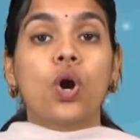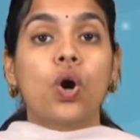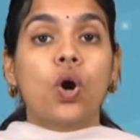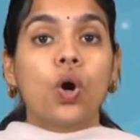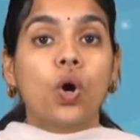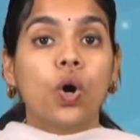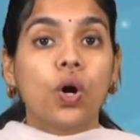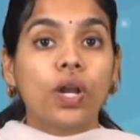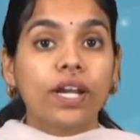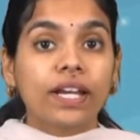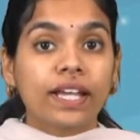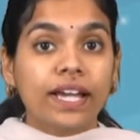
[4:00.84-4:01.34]

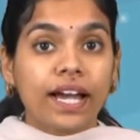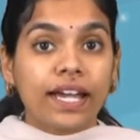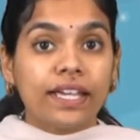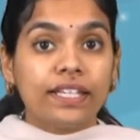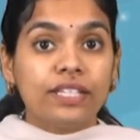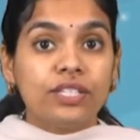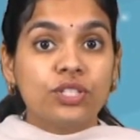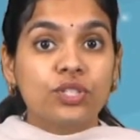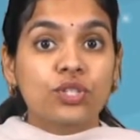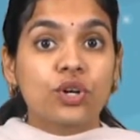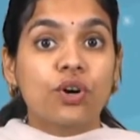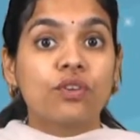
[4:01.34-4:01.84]
all
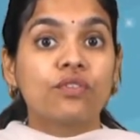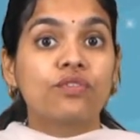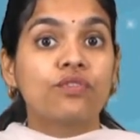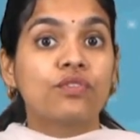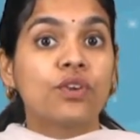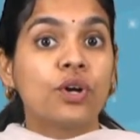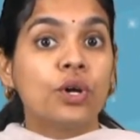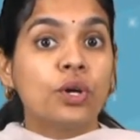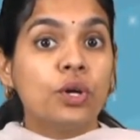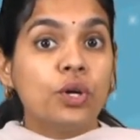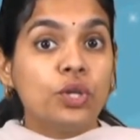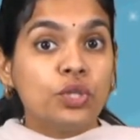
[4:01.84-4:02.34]
kinds of
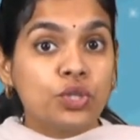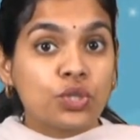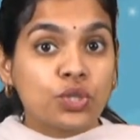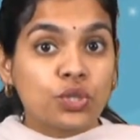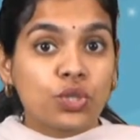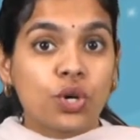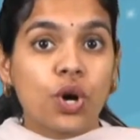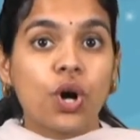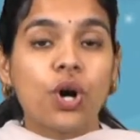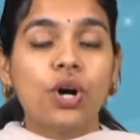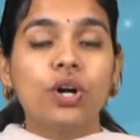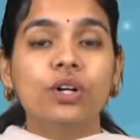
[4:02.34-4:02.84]

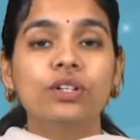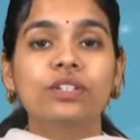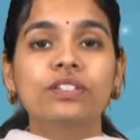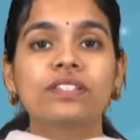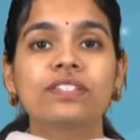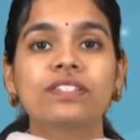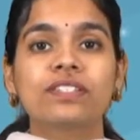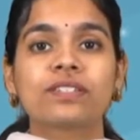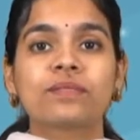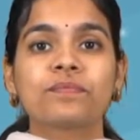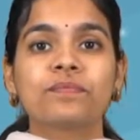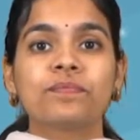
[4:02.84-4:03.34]

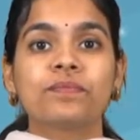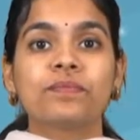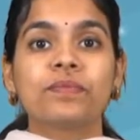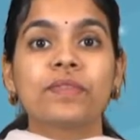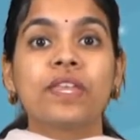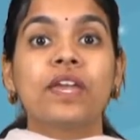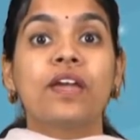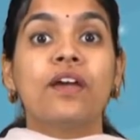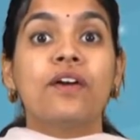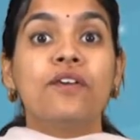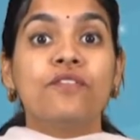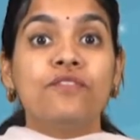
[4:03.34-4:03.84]
songs,
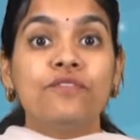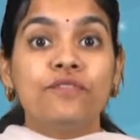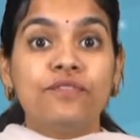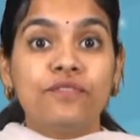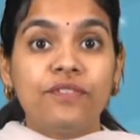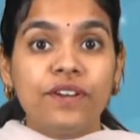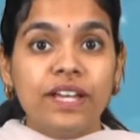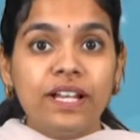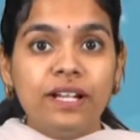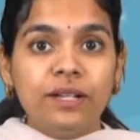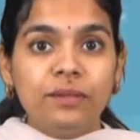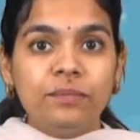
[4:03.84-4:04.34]

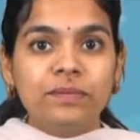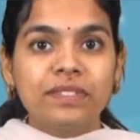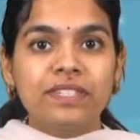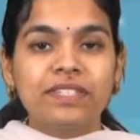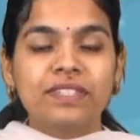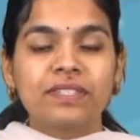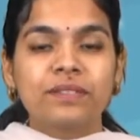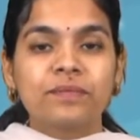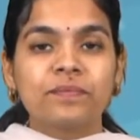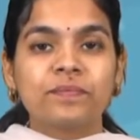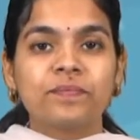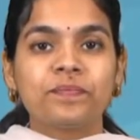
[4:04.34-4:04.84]

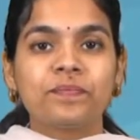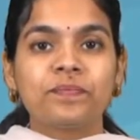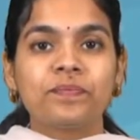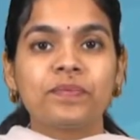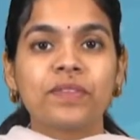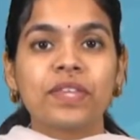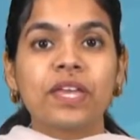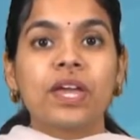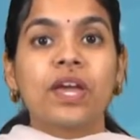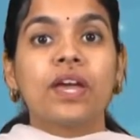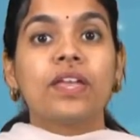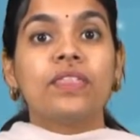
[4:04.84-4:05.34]
films
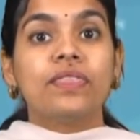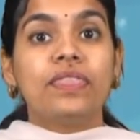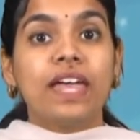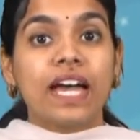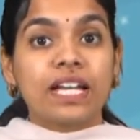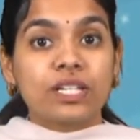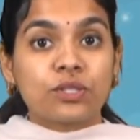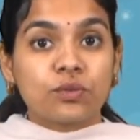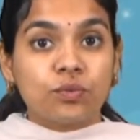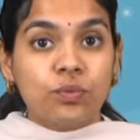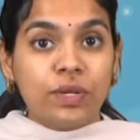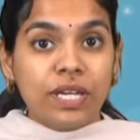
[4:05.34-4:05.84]

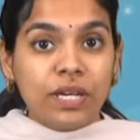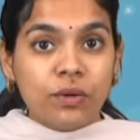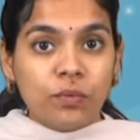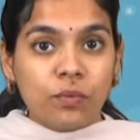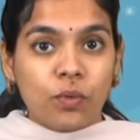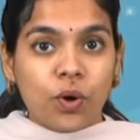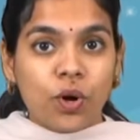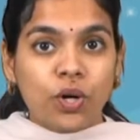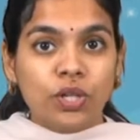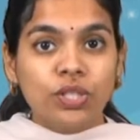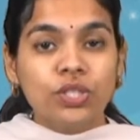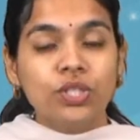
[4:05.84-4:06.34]
that we
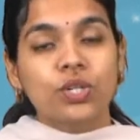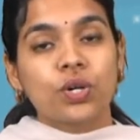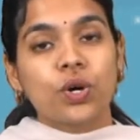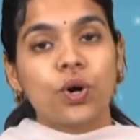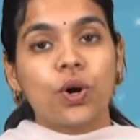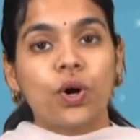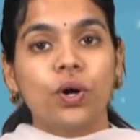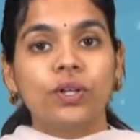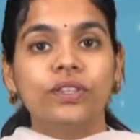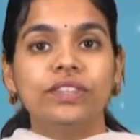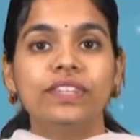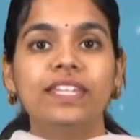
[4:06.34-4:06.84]
want
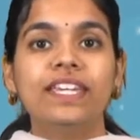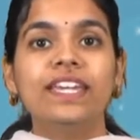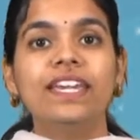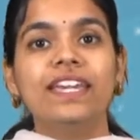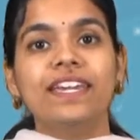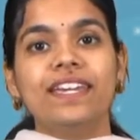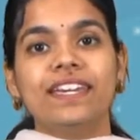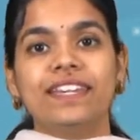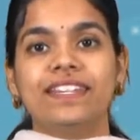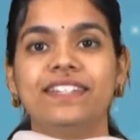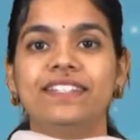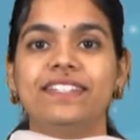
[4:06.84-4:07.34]
on
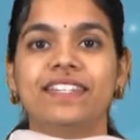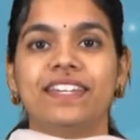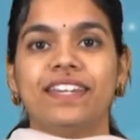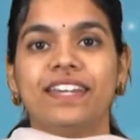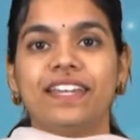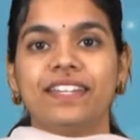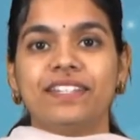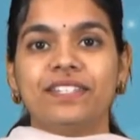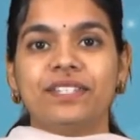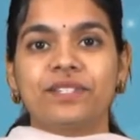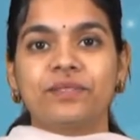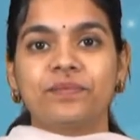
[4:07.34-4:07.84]
the
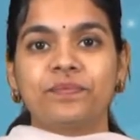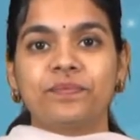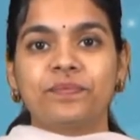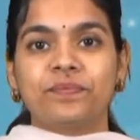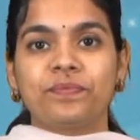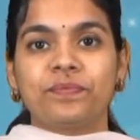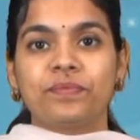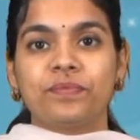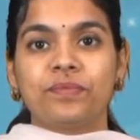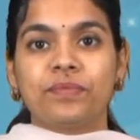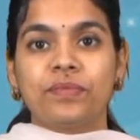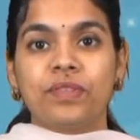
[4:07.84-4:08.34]
internet.
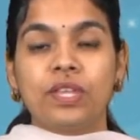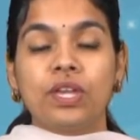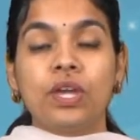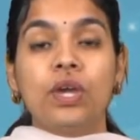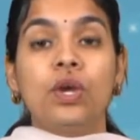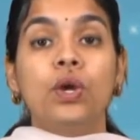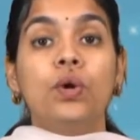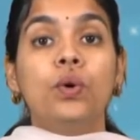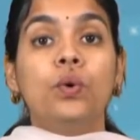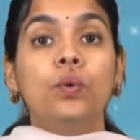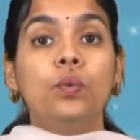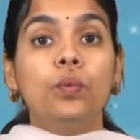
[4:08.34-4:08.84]

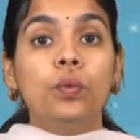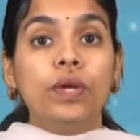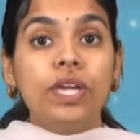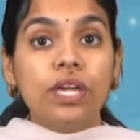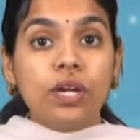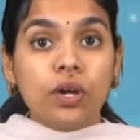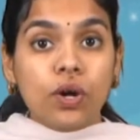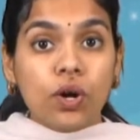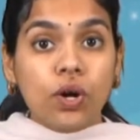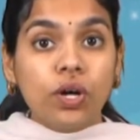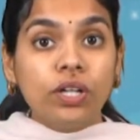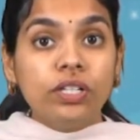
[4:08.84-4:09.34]

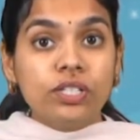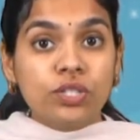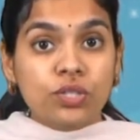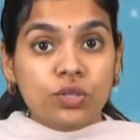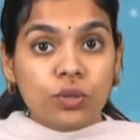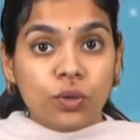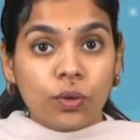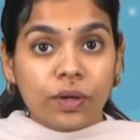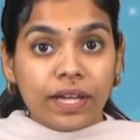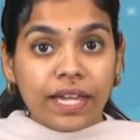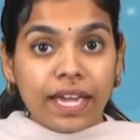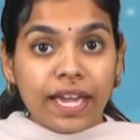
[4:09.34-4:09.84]
We
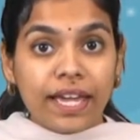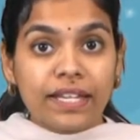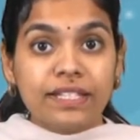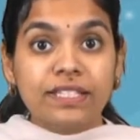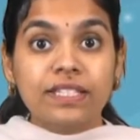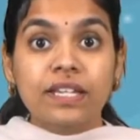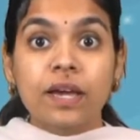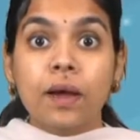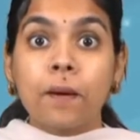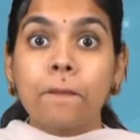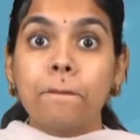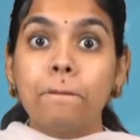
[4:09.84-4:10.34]
also get
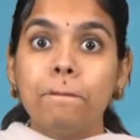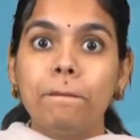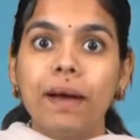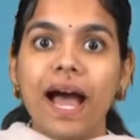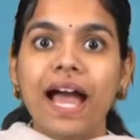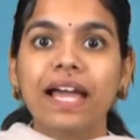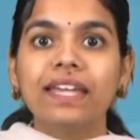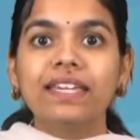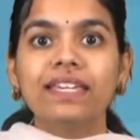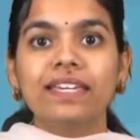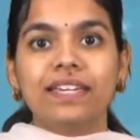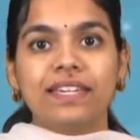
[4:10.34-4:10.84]

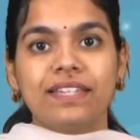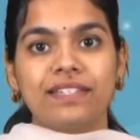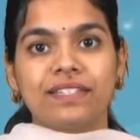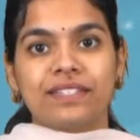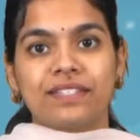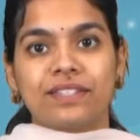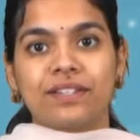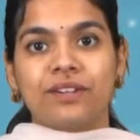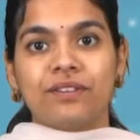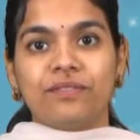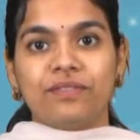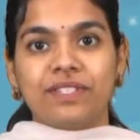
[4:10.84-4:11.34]
banking
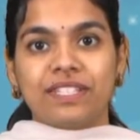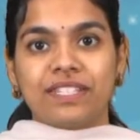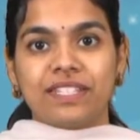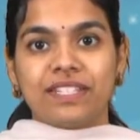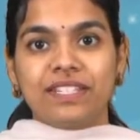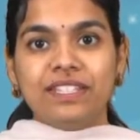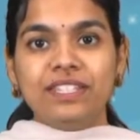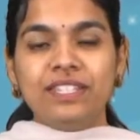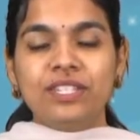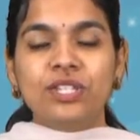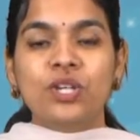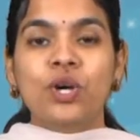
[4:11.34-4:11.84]

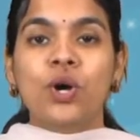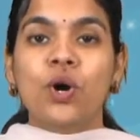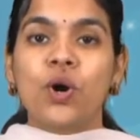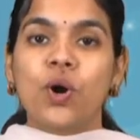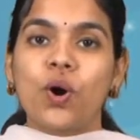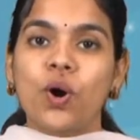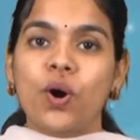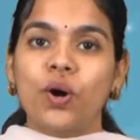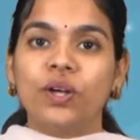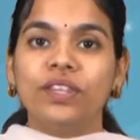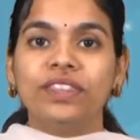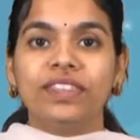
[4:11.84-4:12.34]
services
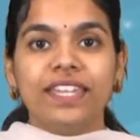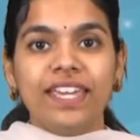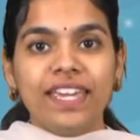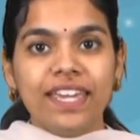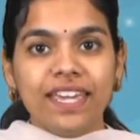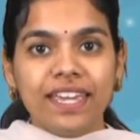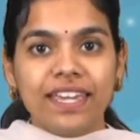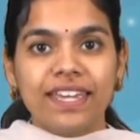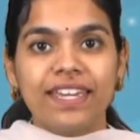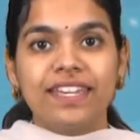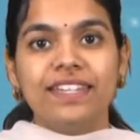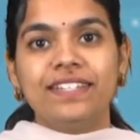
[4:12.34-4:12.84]
on
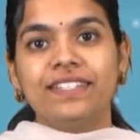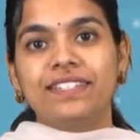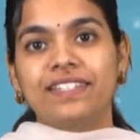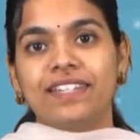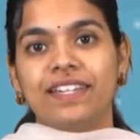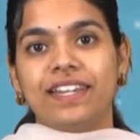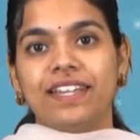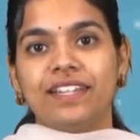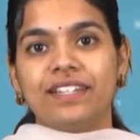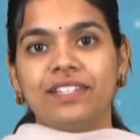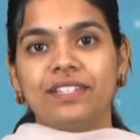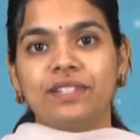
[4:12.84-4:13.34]
the
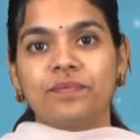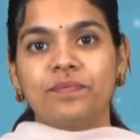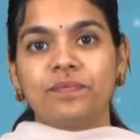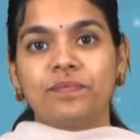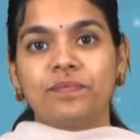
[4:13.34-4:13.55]
internet.